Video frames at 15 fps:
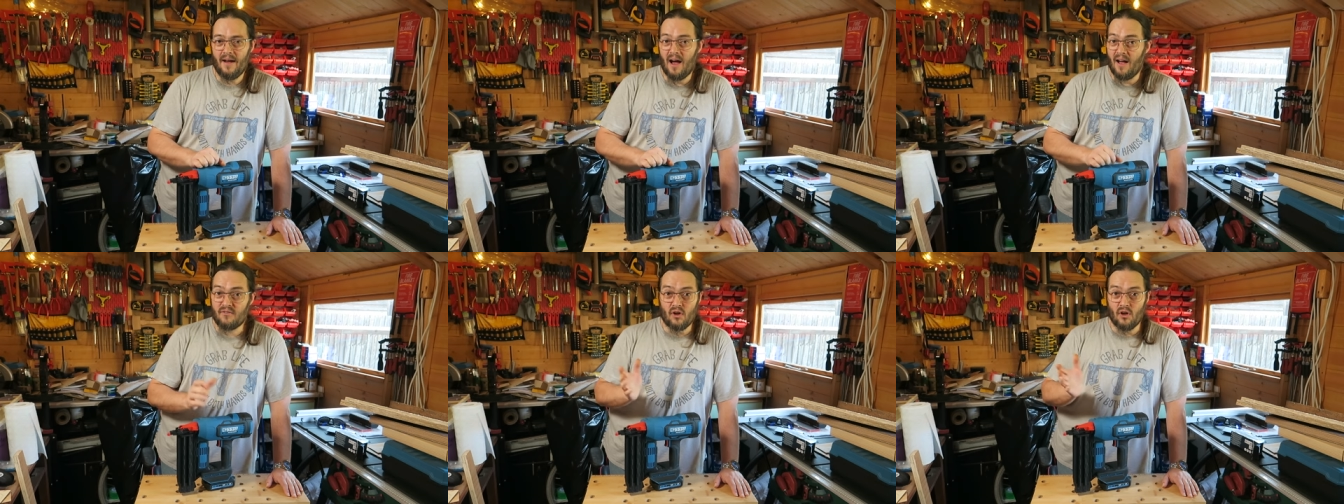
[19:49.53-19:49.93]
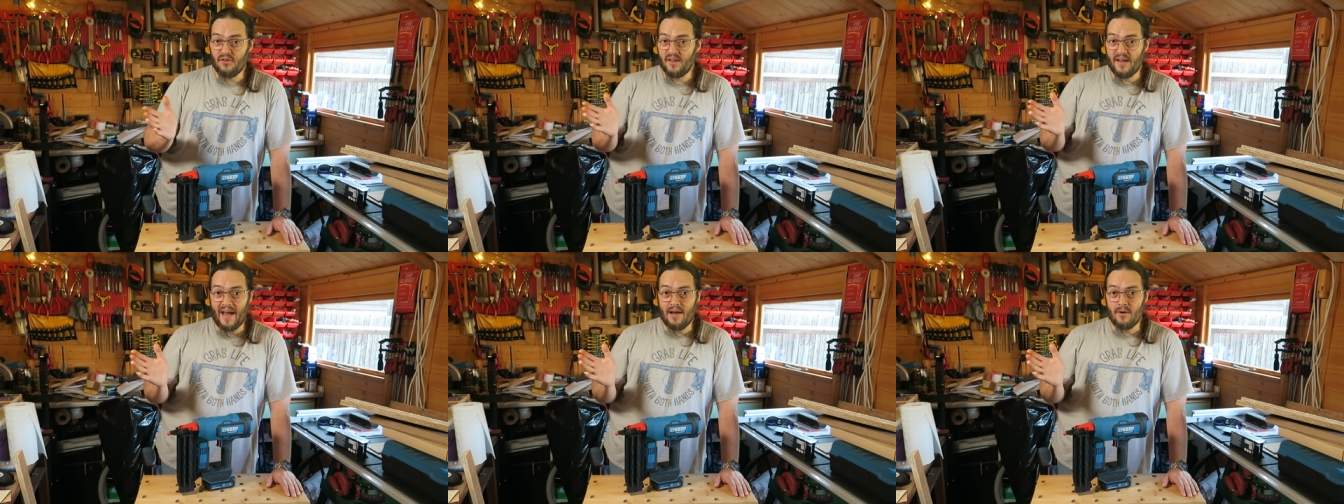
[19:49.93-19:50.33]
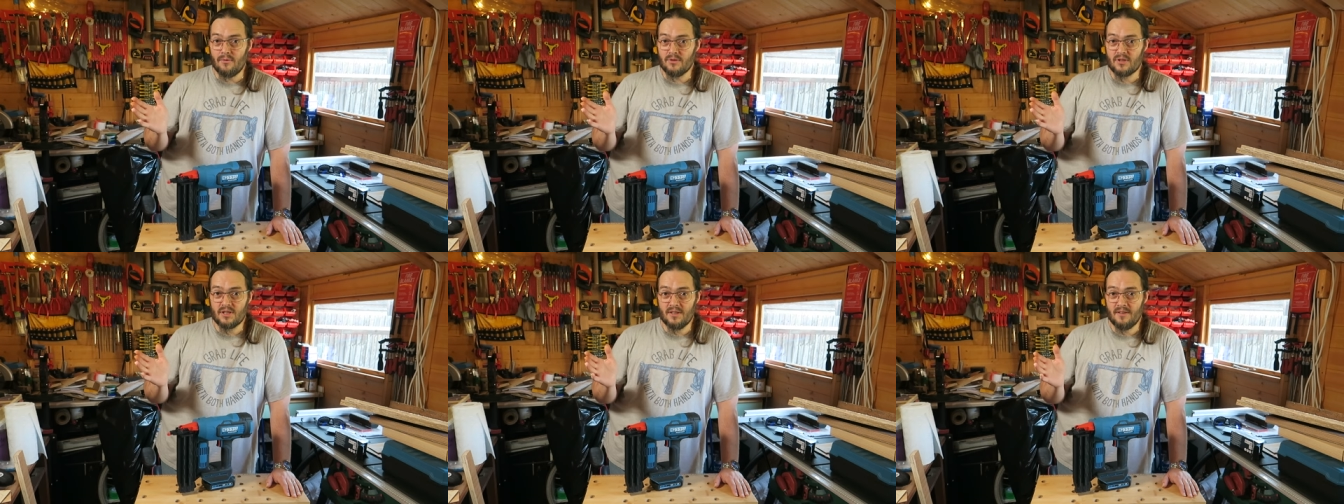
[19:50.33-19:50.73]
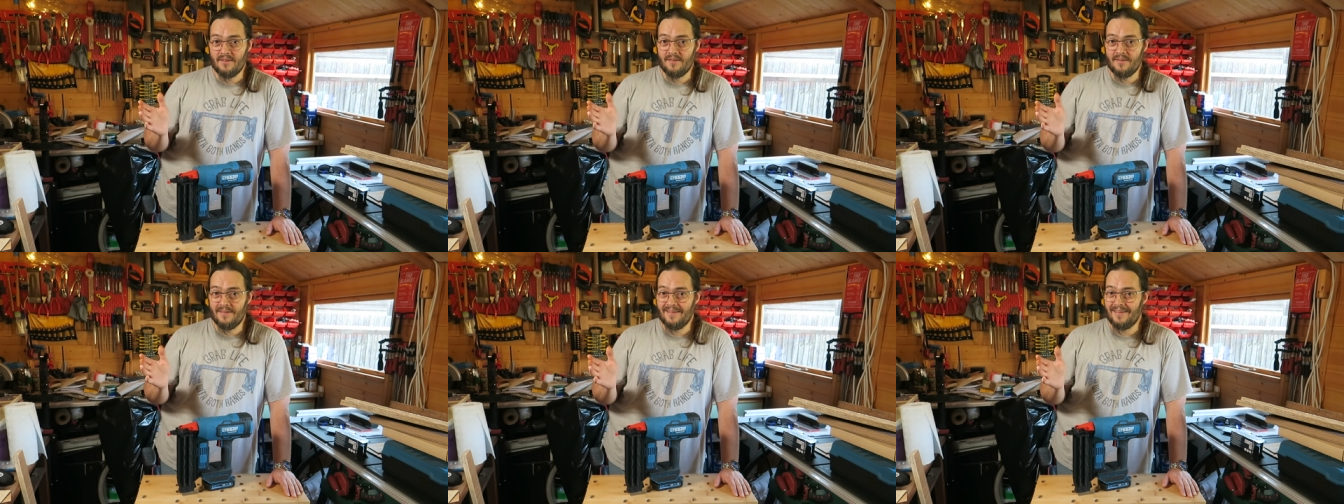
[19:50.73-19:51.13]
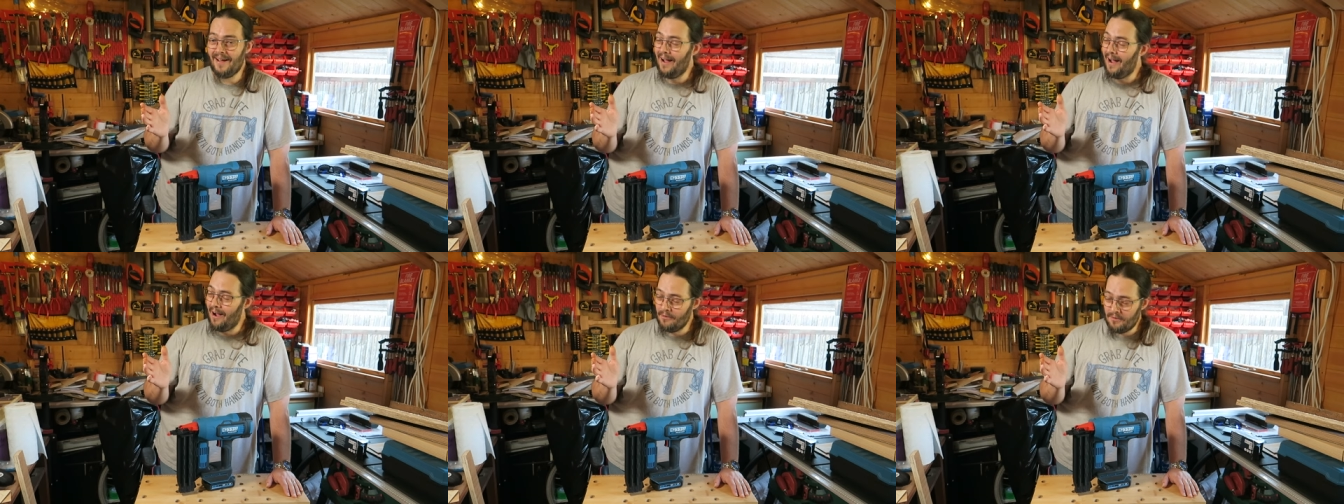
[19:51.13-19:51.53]
I've got the nails.
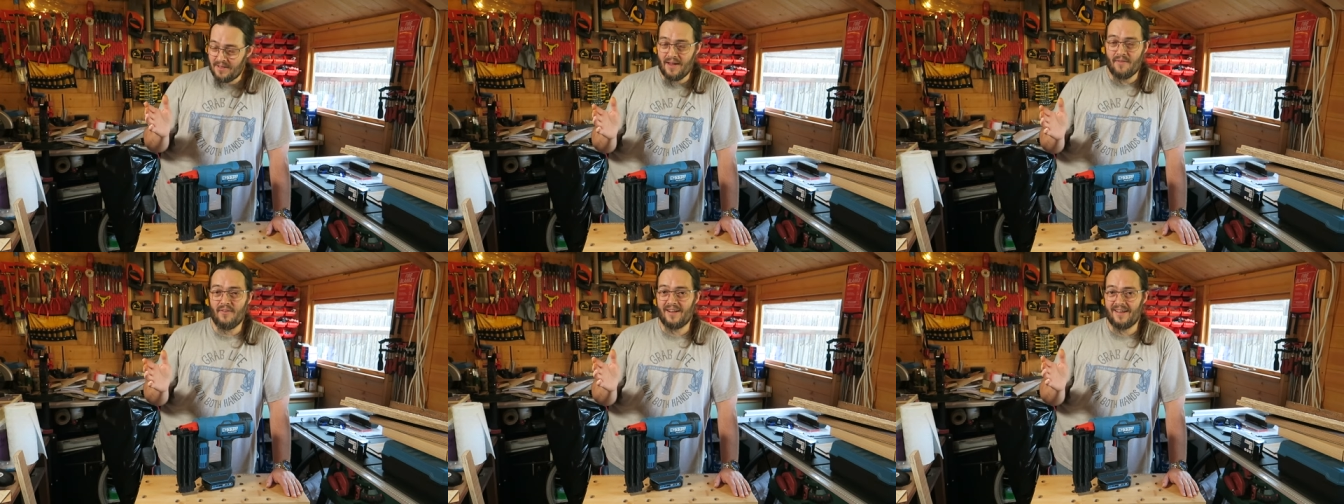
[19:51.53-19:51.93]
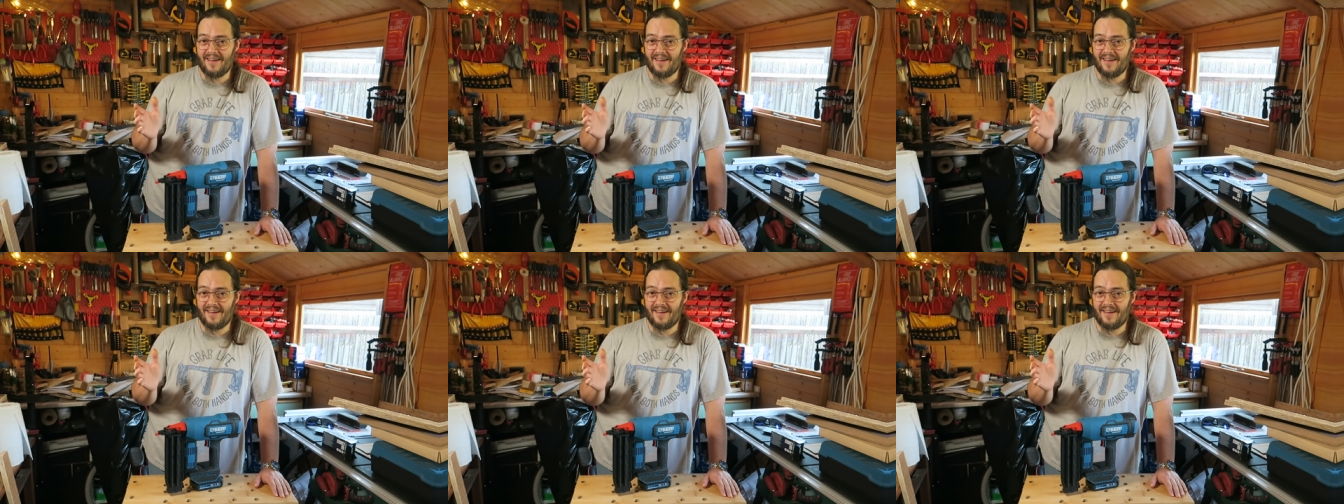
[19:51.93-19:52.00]
I'll give it